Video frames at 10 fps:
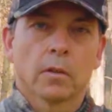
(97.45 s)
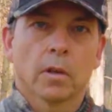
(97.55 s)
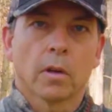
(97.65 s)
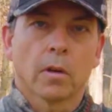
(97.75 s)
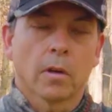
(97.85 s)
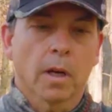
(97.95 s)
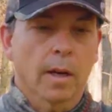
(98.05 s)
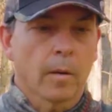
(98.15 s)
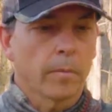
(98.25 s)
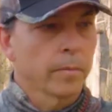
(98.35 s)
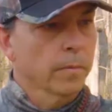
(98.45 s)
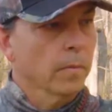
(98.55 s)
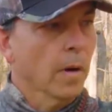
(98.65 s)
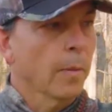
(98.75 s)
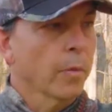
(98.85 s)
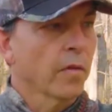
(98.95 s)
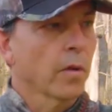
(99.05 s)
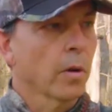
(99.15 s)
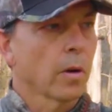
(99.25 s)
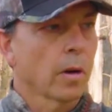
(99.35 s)
So I
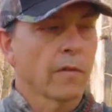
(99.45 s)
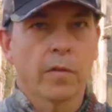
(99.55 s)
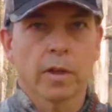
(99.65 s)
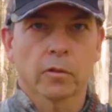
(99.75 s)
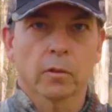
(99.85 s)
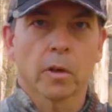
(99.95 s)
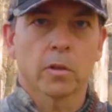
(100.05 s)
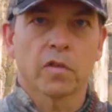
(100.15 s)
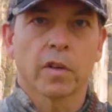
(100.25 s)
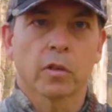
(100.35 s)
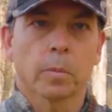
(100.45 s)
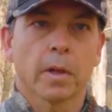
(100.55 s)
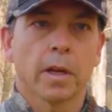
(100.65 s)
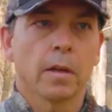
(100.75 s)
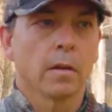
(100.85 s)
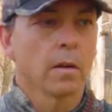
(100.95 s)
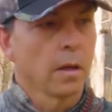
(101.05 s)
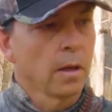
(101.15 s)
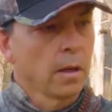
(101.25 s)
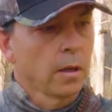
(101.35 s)
prefer a large fixed blade
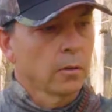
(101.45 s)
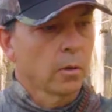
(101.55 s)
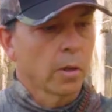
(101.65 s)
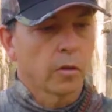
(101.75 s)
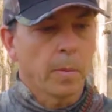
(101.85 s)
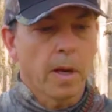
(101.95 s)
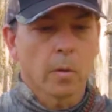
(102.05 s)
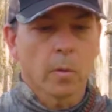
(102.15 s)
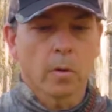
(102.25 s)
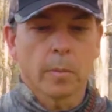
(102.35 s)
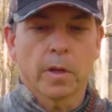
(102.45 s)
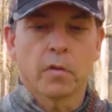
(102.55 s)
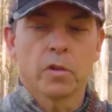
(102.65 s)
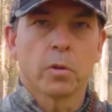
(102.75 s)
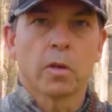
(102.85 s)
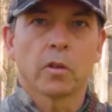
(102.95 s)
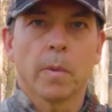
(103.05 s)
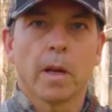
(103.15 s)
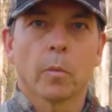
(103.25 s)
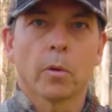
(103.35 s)
to an expandable, but if you shoot
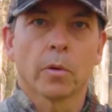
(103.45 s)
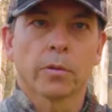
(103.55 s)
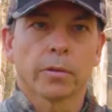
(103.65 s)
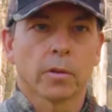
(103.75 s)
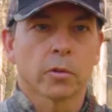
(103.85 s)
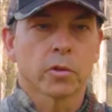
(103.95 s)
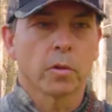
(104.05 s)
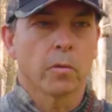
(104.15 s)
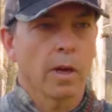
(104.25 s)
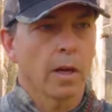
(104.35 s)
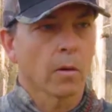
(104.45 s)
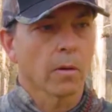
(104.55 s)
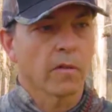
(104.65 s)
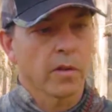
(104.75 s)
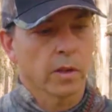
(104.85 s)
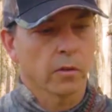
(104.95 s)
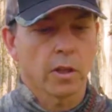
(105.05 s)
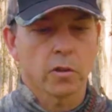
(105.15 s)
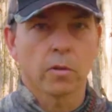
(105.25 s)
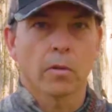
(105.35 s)
expandables, they'll shoot great, or fixed,
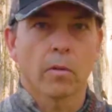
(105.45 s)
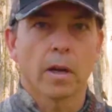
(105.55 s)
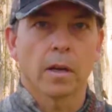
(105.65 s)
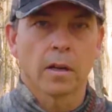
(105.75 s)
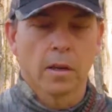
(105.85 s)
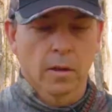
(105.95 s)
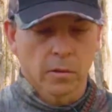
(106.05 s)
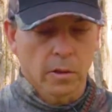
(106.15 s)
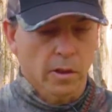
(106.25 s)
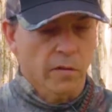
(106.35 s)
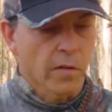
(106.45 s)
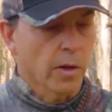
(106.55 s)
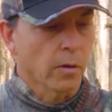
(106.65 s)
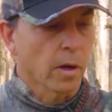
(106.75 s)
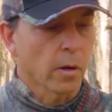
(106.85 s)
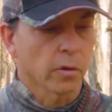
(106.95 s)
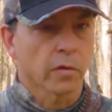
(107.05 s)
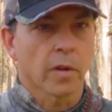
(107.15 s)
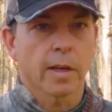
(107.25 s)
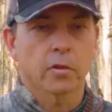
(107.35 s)
they shoot great. So you're going to find your arrows
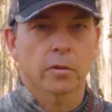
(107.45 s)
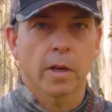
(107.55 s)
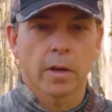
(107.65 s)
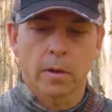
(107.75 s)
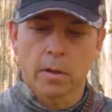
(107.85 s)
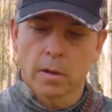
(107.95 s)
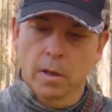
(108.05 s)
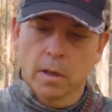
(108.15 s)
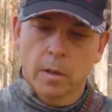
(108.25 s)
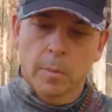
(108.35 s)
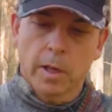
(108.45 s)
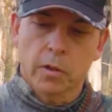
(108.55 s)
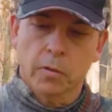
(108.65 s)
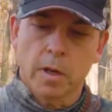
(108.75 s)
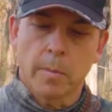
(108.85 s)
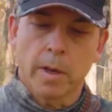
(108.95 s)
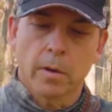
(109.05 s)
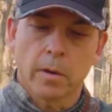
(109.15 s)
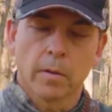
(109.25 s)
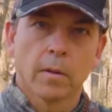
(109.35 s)
fly straighter, penetrate
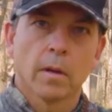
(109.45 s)
better.